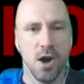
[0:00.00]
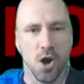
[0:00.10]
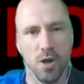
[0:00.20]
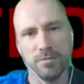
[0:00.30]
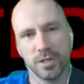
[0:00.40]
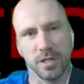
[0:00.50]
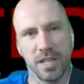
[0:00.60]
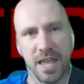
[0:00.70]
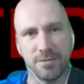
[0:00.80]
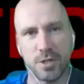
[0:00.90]
all of a sudden
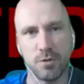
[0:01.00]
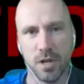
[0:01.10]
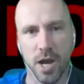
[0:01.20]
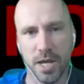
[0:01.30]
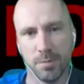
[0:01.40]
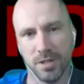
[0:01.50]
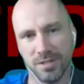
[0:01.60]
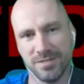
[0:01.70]
left you liable